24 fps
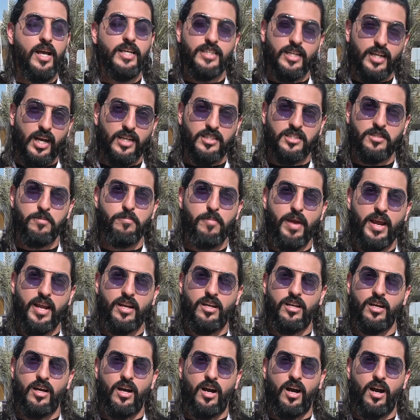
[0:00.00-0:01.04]
is a custom-made
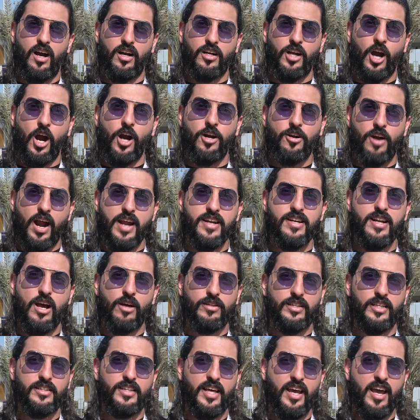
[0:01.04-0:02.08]
uh, car right now
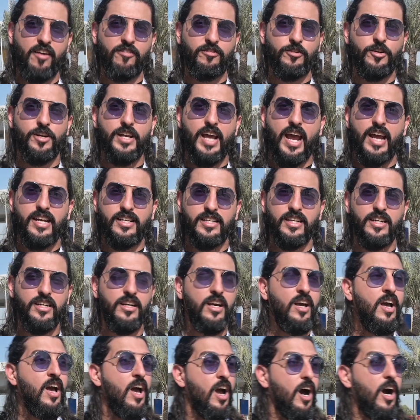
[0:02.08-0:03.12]
that they have created
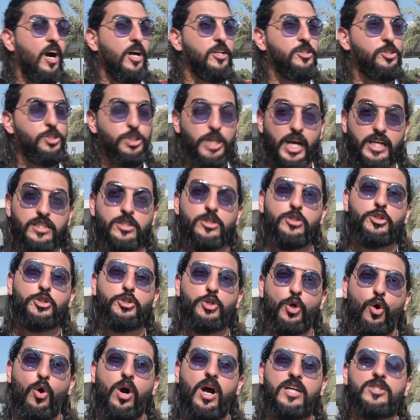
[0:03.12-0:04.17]
uh, just to
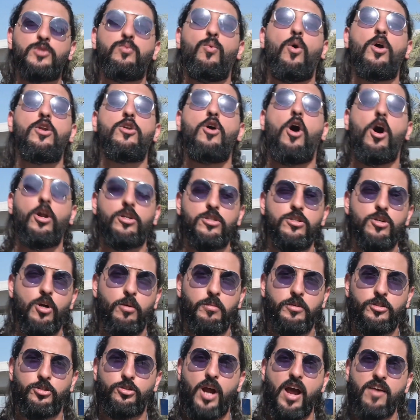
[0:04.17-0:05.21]
show us what
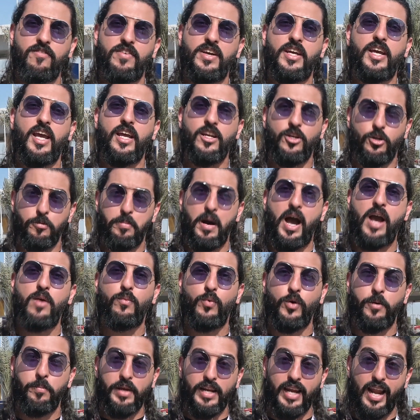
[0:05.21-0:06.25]
autonomous driving in Dubai
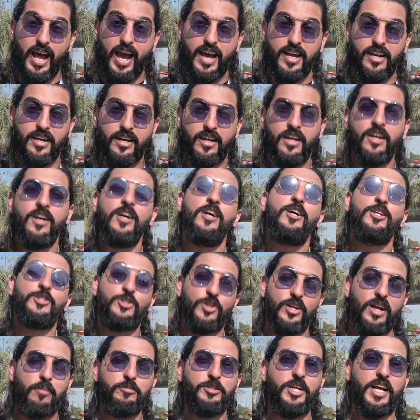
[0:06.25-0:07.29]
would be like. So
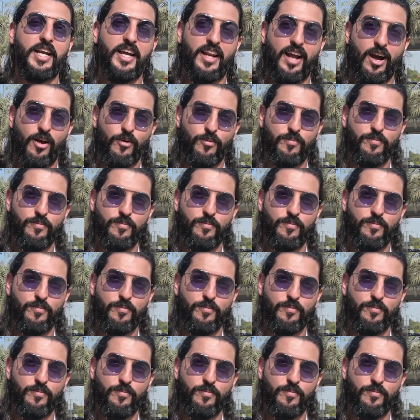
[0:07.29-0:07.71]
come check it out.